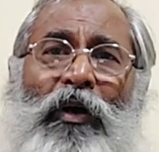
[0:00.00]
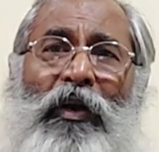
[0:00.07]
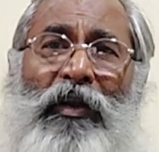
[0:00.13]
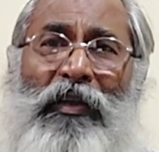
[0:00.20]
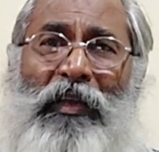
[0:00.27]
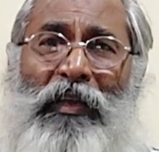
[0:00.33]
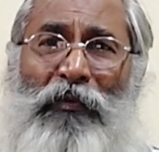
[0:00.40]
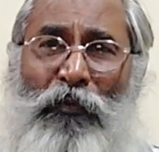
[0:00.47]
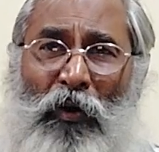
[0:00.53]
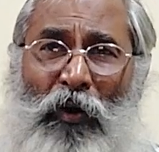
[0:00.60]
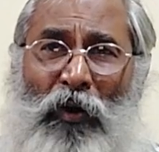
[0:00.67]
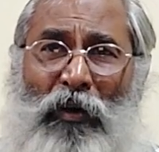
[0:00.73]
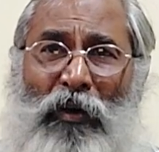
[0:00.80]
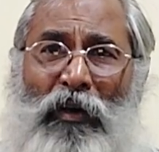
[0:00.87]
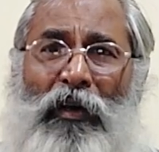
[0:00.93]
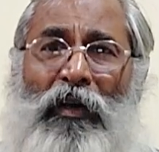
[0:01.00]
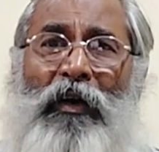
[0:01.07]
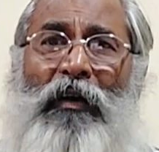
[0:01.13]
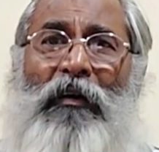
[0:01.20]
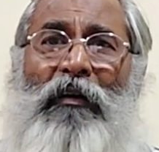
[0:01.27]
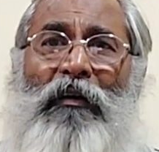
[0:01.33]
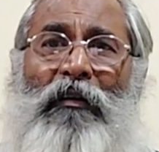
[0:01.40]
getting involved,
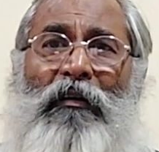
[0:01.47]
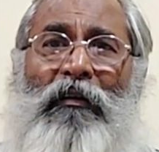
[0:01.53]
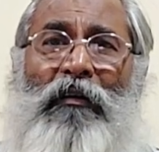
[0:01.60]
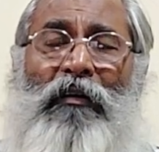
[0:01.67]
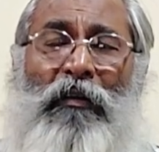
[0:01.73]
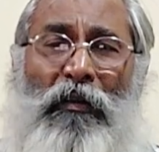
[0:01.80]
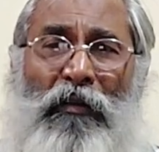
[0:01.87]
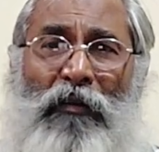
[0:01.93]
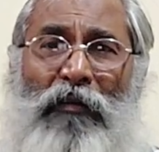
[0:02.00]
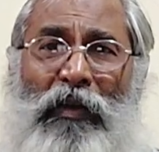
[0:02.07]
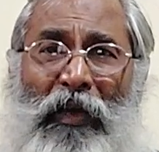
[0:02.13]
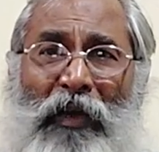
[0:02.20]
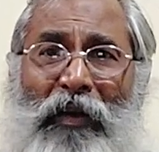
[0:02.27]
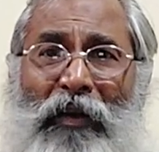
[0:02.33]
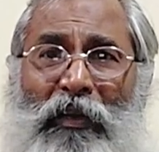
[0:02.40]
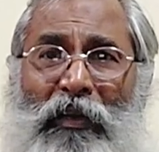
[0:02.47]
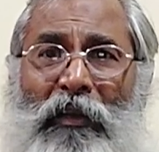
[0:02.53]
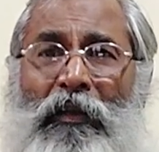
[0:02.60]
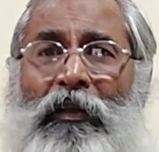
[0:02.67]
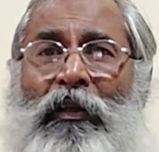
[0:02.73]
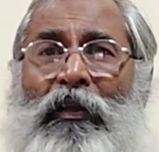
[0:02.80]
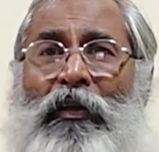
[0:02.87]
you know,
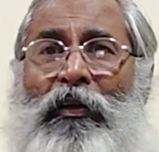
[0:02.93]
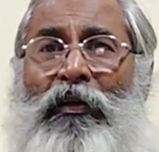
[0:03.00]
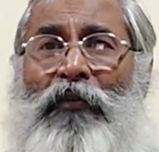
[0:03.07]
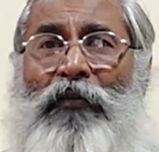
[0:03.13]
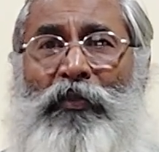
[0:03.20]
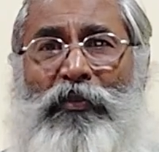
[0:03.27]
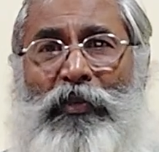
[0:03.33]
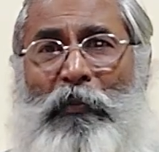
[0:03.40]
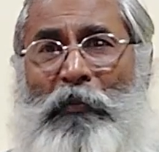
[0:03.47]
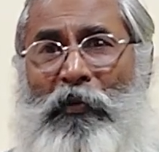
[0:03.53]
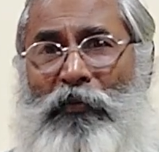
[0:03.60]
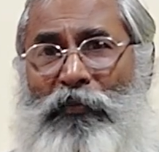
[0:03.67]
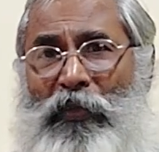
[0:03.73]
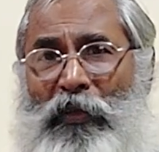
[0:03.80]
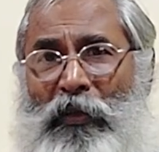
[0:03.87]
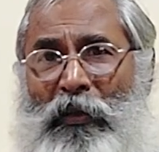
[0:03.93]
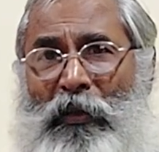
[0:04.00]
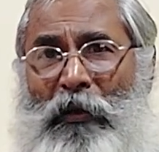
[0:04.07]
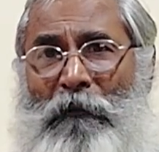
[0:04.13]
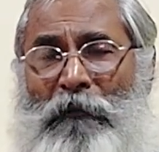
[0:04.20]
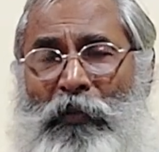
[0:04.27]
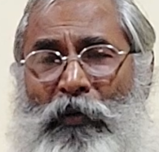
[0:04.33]
directly with some of the,
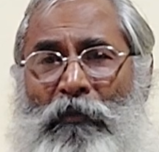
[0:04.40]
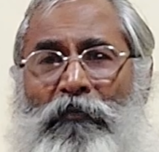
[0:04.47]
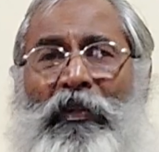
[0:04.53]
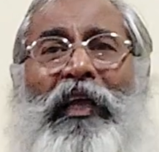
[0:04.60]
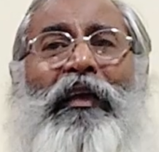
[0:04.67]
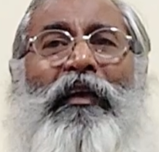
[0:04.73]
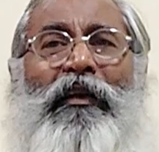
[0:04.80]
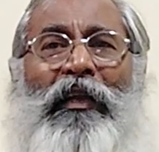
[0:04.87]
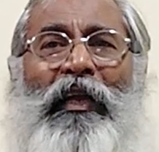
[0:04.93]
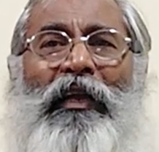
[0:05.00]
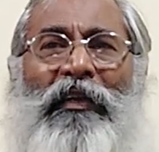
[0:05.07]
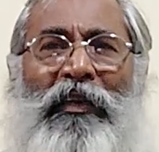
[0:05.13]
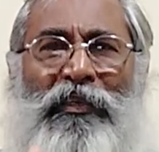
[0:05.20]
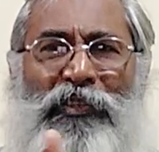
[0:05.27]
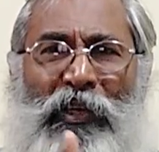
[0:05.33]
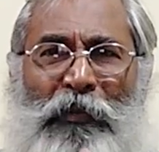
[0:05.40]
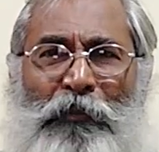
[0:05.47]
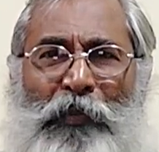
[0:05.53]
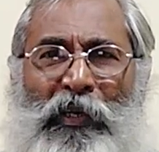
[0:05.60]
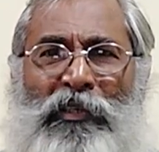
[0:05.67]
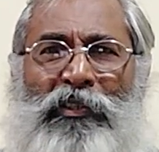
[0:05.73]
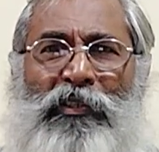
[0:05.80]
you know, like
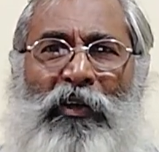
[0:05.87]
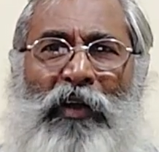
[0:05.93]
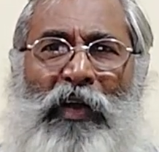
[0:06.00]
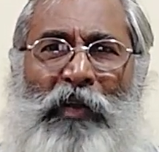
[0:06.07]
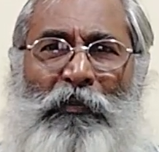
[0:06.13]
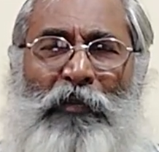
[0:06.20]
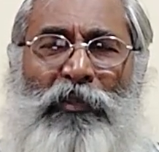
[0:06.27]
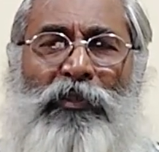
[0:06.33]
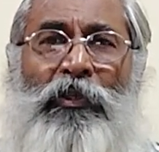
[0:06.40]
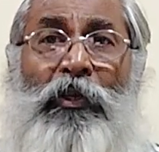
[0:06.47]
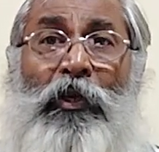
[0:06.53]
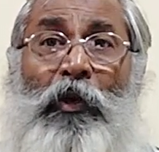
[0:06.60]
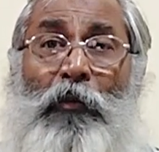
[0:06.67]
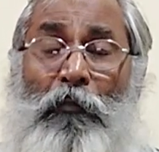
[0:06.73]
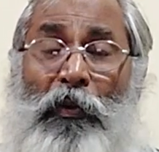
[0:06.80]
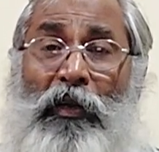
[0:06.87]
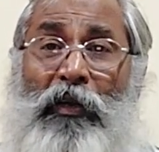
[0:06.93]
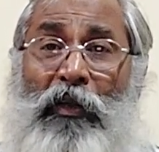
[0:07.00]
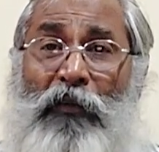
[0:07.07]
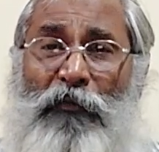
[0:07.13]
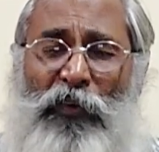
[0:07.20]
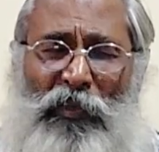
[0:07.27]
touching pets or animals.
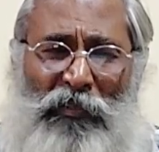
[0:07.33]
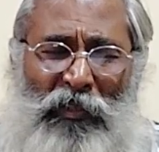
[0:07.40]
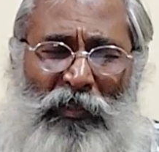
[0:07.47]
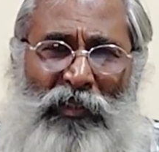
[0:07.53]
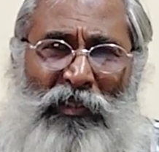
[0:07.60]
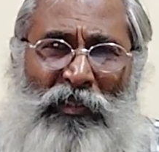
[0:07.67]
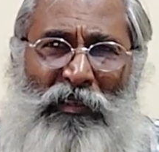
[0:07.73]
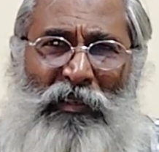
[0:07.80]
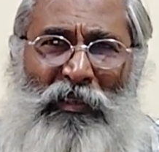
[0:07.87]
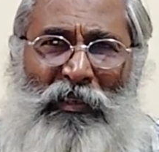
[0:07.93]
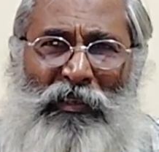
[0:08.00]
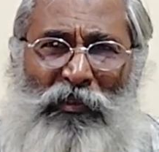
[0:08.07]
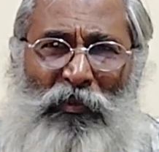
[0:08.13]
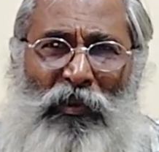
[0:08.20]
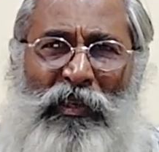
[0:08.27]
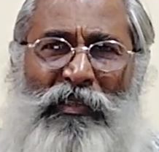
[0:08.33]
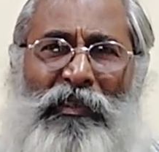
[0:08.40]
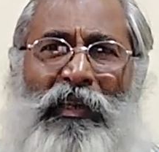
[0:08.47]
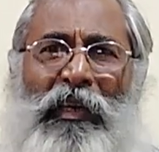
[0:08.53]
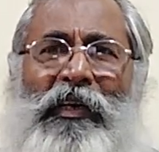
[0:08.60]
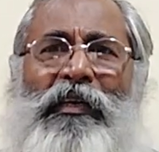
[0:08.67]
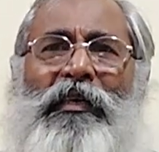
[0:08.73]
But if it is it's only
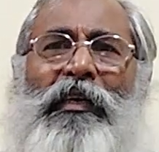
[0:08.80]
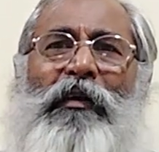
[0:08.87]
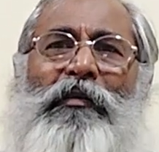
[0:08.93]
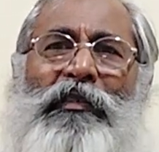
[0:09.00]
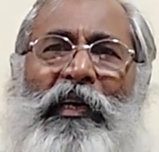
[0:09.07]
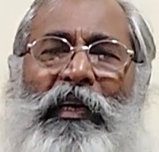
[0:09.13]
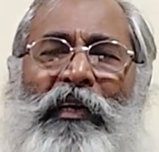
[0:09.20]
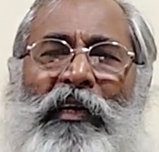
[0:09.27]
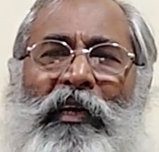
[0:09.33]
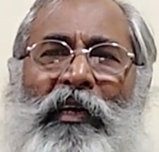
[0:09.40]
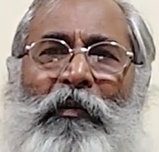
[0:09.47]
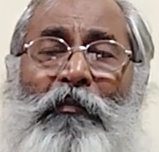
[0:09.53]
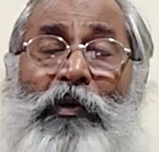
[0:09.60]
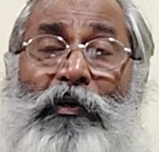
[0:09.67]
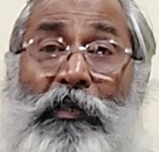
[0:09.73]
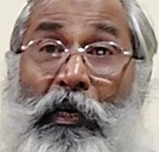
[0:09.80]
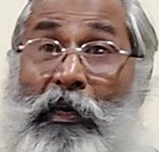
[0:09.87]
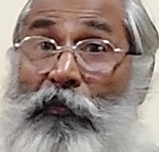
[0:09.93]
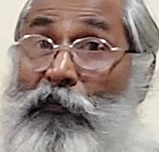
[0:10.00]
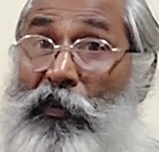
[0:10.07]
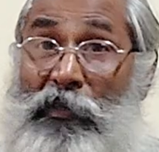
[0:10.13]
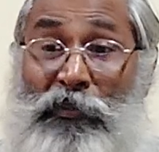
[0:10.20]
slightly combust,
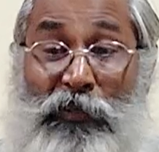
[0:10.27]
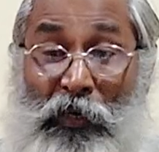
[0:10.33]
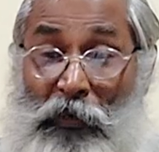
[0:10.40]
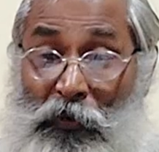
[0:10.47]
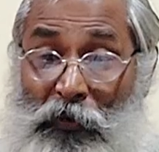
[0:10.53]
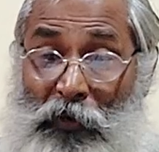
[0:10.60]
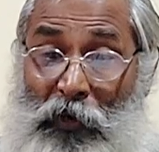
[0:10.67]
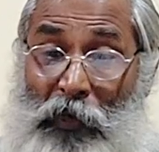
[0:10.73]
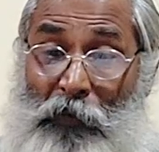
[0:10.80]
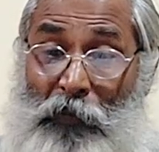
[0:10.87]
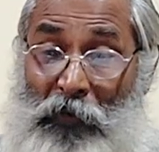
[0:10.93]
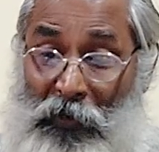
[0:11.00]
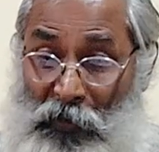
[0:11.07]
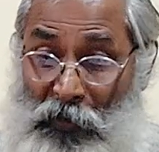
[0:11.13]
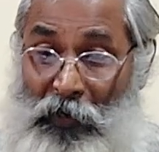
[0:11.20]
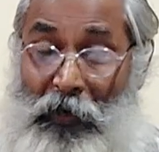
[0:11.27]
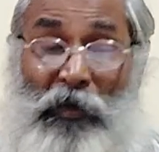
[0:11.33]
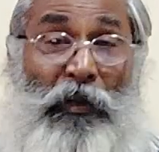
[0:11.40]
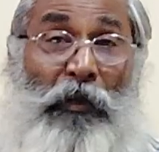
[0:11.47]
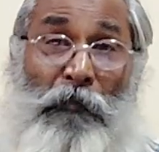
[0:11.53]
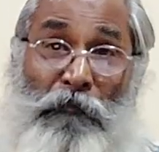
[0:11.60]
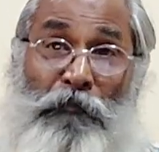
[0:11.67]
and if it is retrograde,
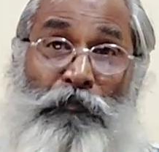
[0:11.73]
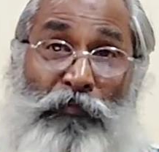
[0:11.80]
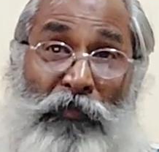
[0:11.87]
particularly